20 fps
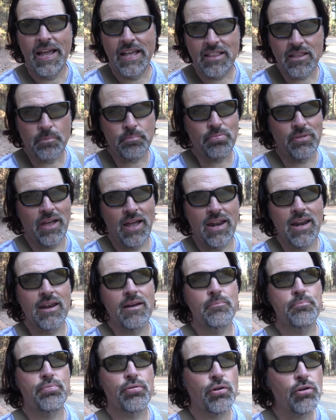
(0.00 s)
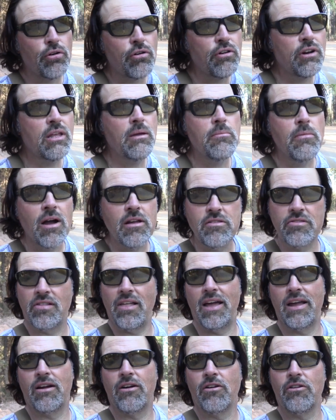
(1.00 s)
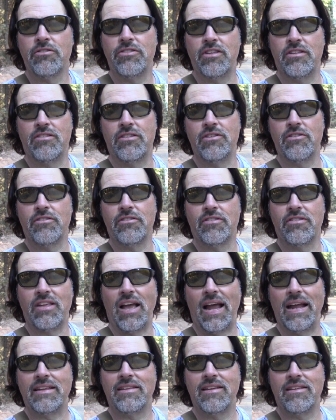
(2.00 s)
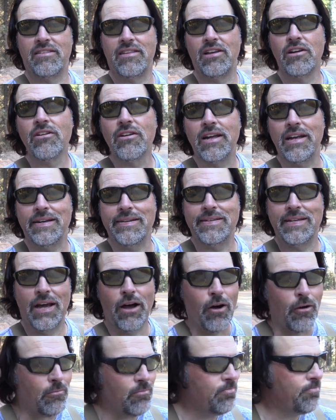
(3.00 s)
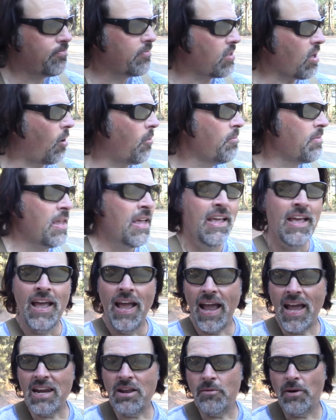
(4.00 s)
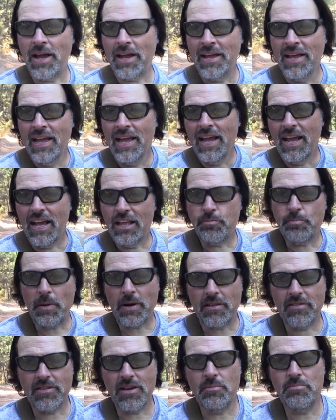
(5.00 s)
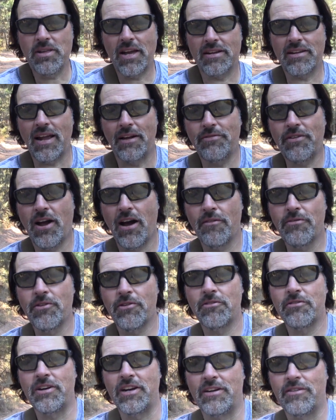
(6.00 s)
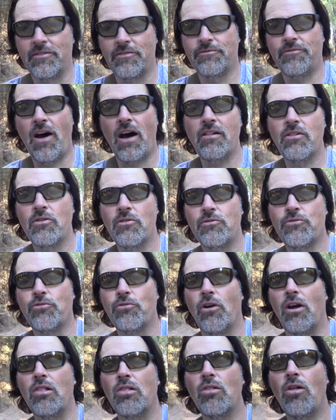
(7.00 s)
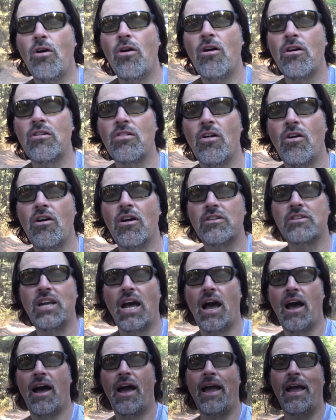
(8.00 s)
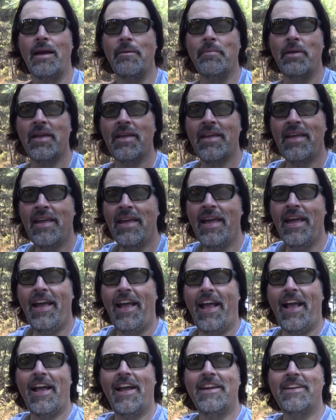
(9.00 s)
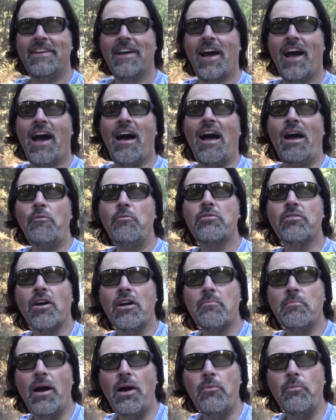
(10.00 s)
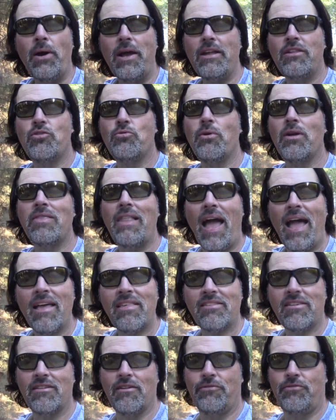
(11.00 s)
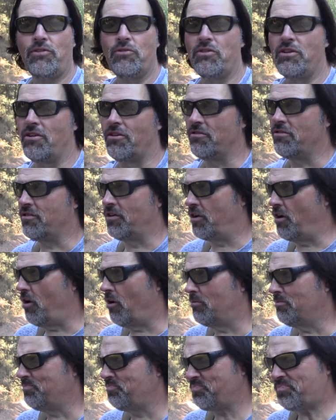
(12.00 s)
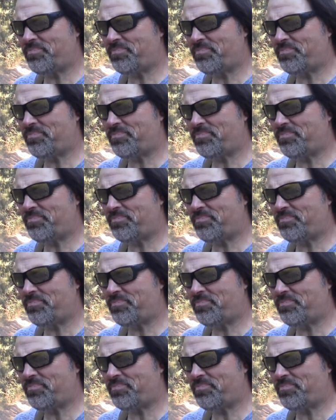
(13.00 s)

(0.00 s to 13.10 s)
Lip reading: It's a planet pretty much like Earth, as near as scientists here can tell. So anyway, it's been a subject I've covered and followed for a long, long time. And I was on my way to Alaska a few years ago.